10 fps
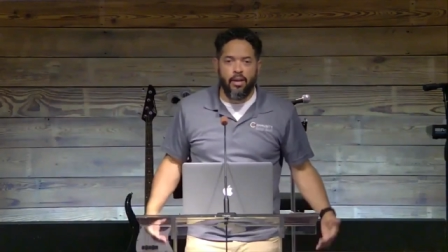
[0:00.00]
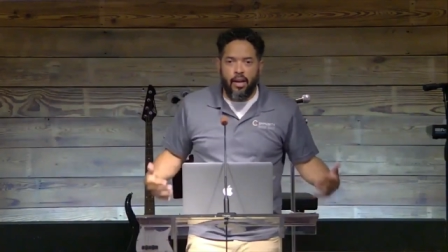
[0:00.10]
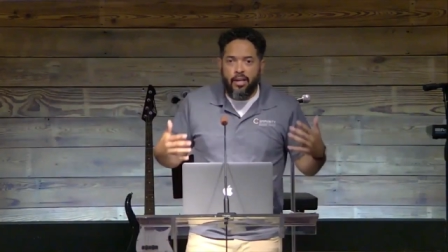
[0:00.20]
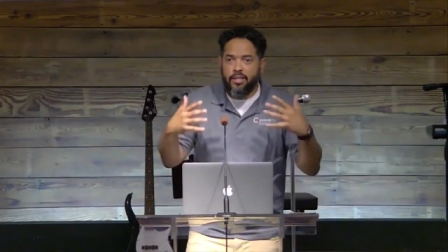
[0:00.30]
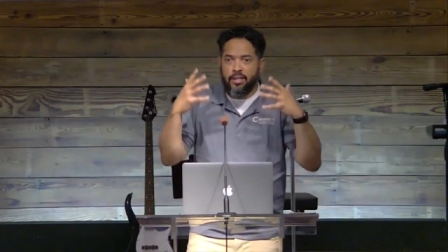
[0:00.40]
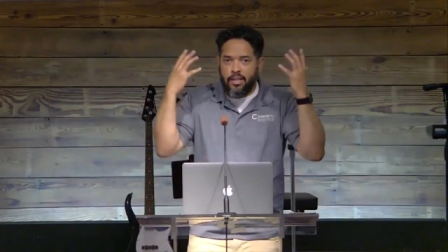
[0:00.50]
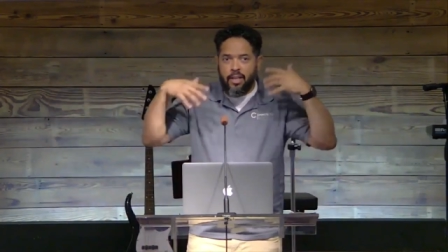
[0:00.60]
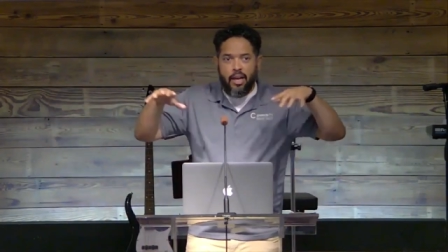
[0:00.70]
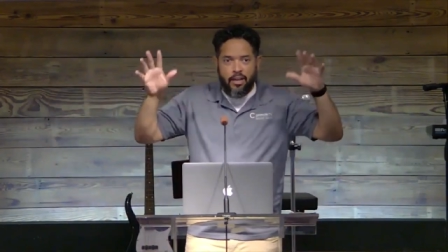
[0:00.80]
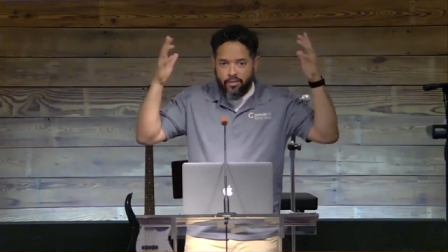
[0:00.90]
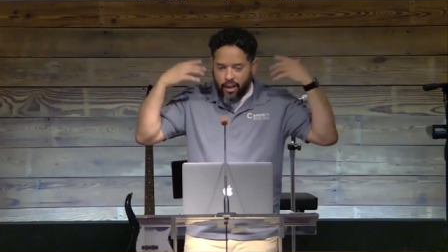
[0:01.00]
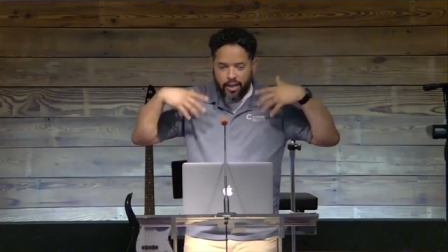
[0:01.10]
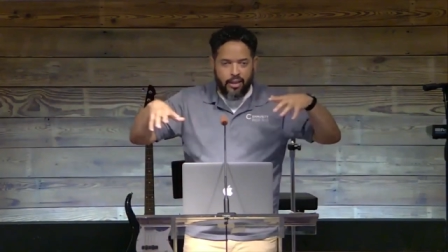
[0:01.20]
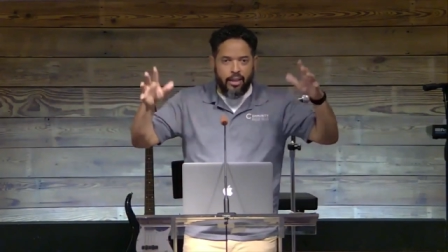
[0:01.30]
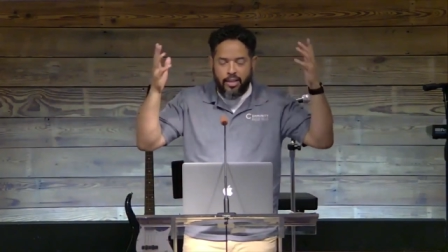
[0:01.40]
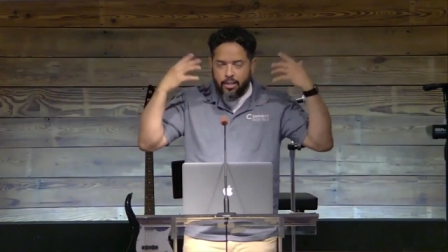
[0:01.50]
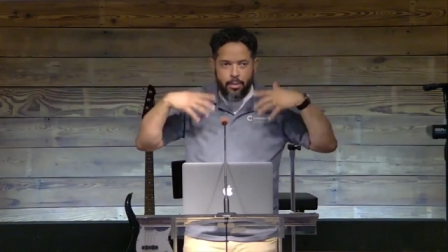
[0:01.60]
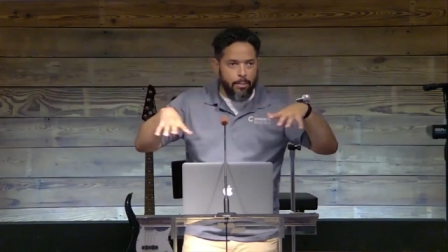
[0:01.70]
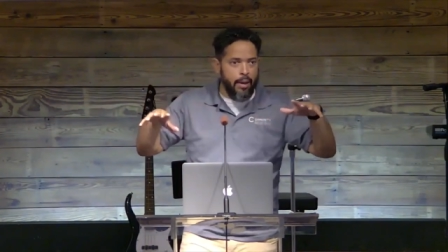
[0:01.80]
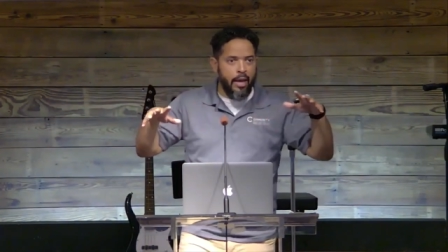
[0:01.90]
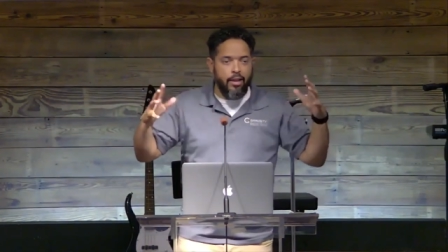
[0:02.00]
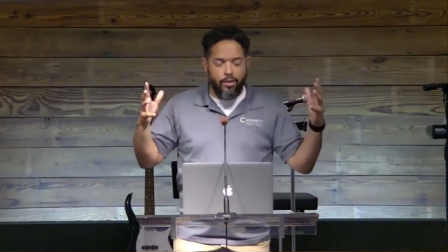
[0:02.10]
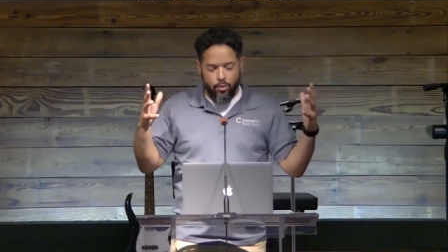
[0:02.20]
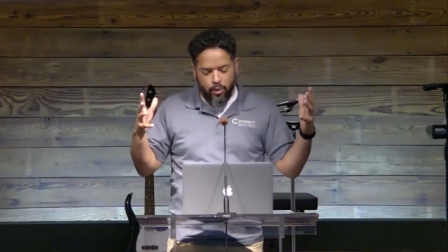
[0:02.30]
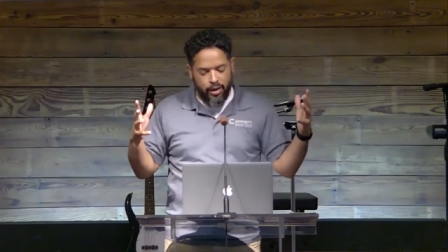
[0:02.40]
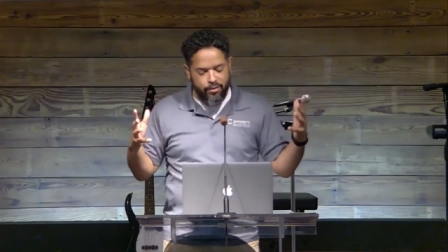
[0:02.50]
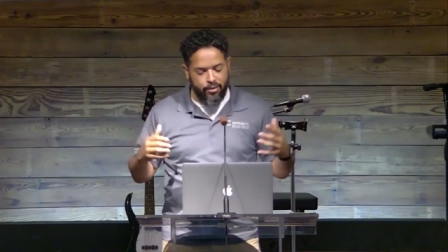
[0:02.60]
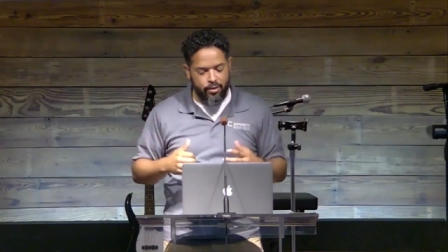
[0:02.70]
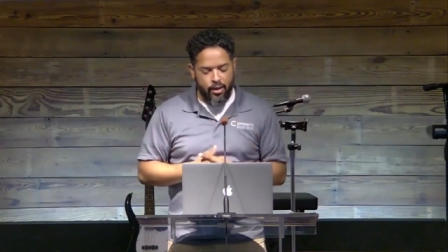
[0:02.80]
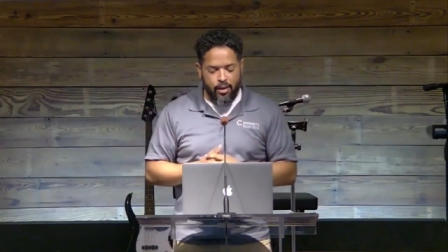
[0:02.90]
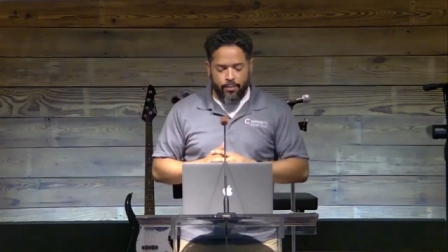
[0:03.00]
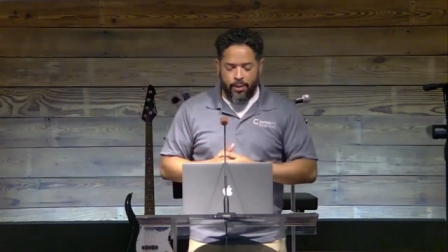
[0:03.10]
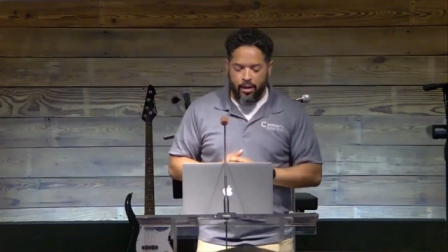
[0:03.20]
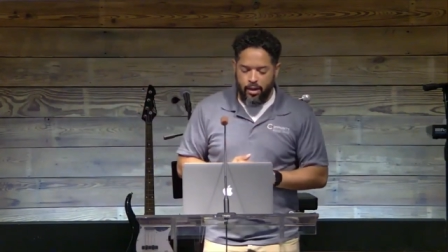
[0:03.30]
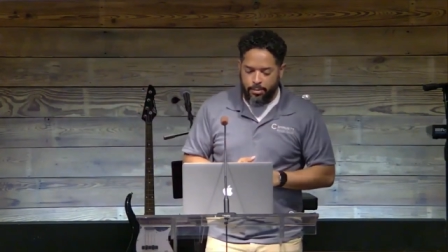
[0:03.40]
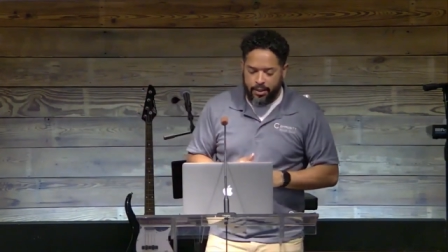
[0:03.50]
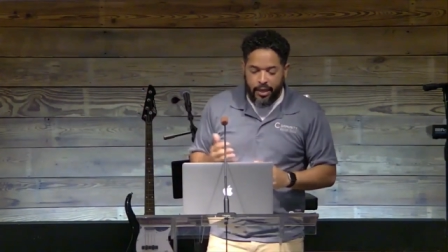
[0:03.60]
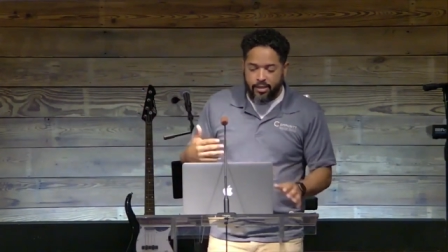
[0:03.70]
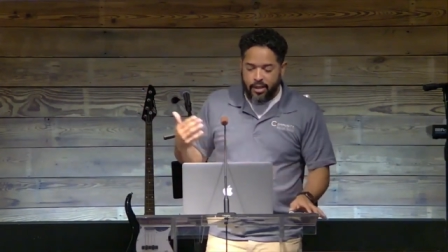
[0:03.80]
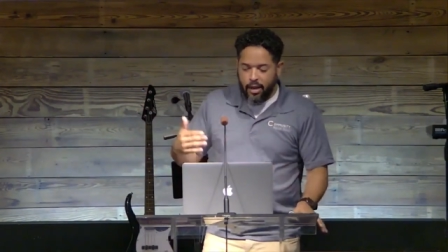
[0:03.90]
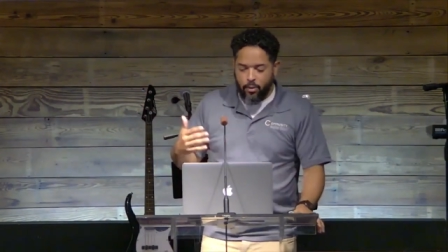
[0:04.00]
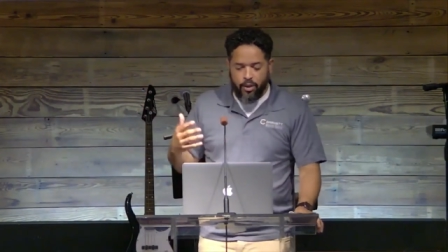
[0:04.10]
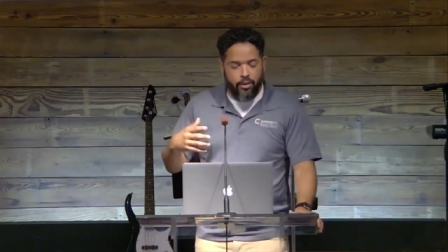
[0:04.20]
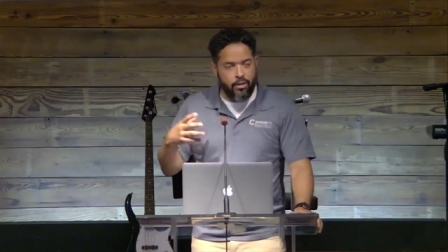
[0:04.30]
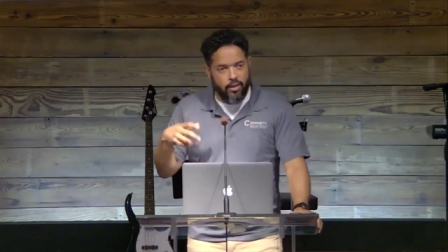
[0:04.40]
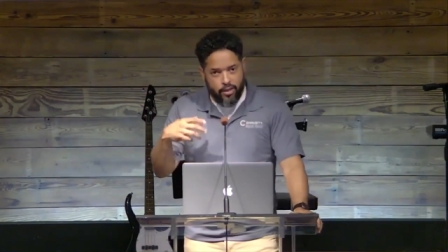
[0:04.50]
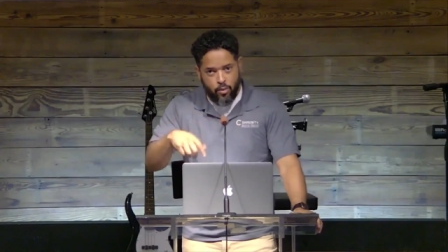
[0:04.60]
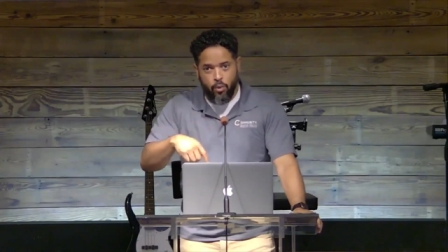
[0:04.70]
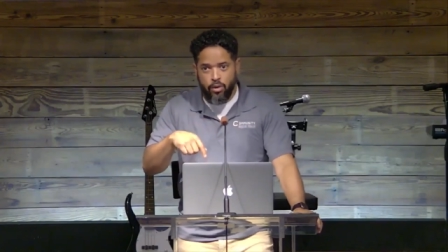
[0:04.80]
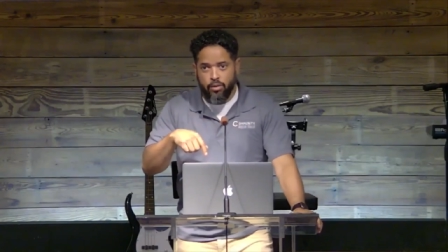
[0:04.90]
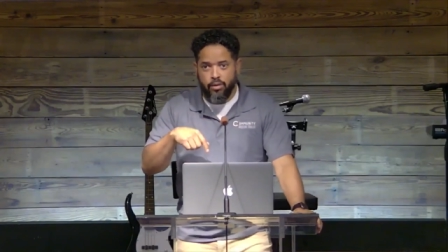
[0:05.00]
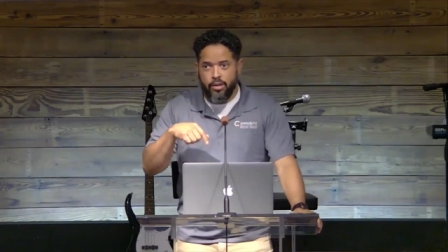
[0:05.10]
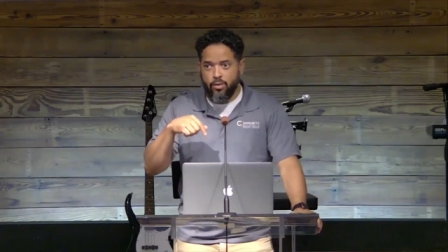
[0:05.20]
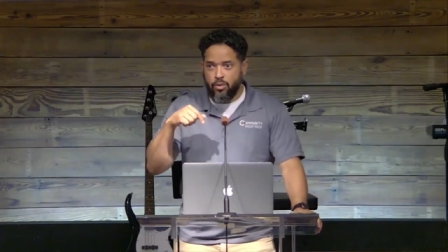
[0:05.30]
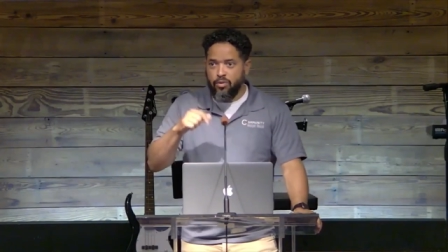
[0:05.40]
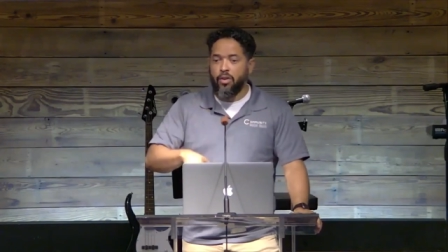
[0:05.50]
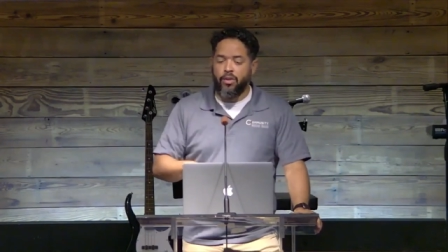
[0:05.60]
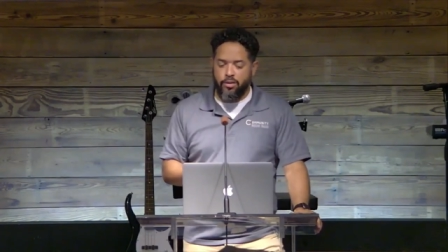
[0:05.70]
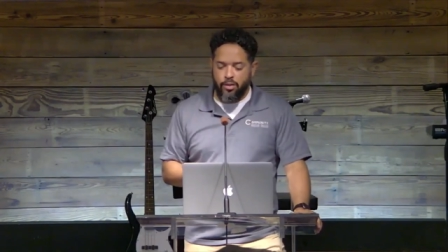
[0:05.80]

I just need to kind of like cleanse my palate or whatever. Uh, but that's not what this word is referring to.